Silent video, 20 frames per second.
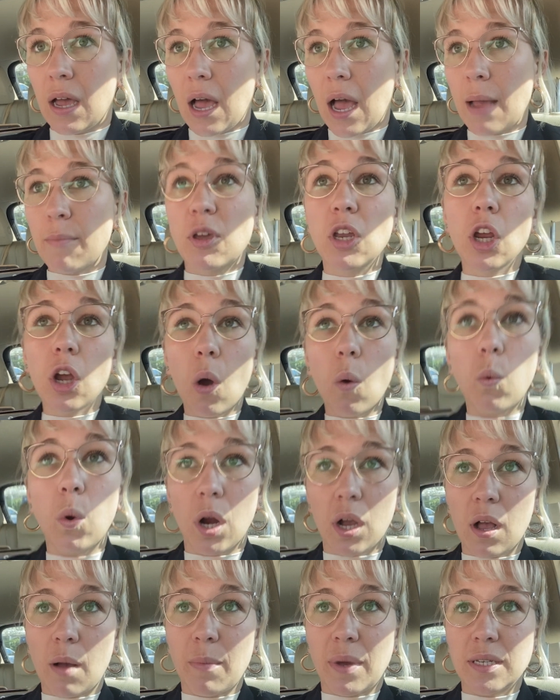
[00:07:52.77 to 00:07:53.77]
I'm gonna go
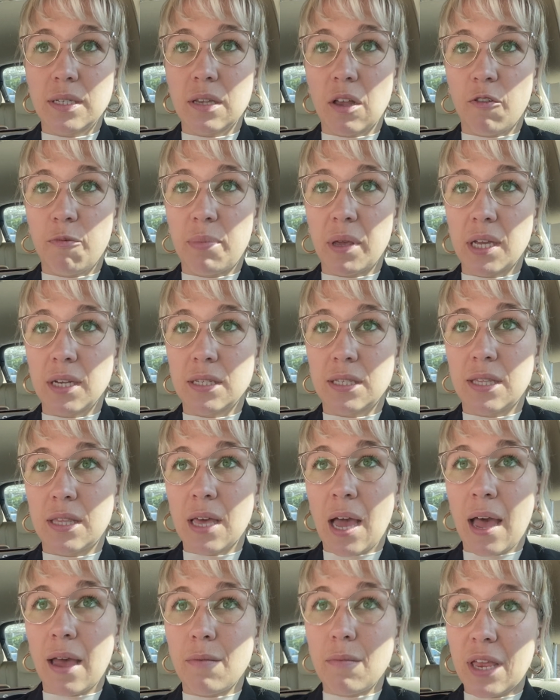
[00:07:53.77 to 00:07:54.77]
work on myself because
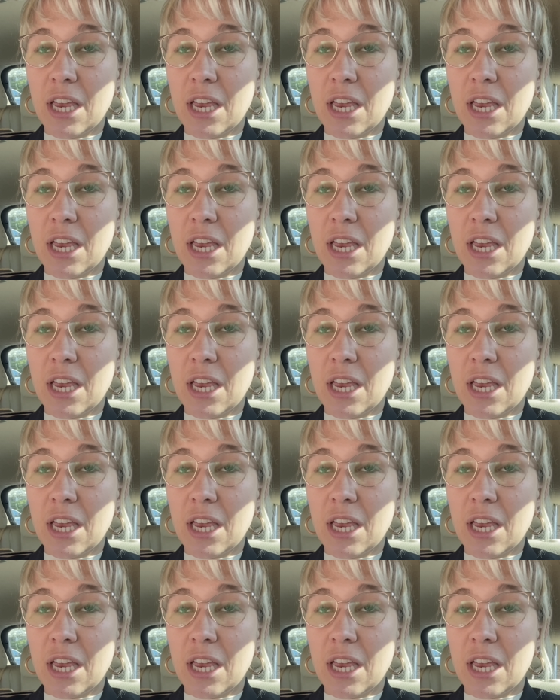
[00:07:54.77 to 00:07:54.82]
that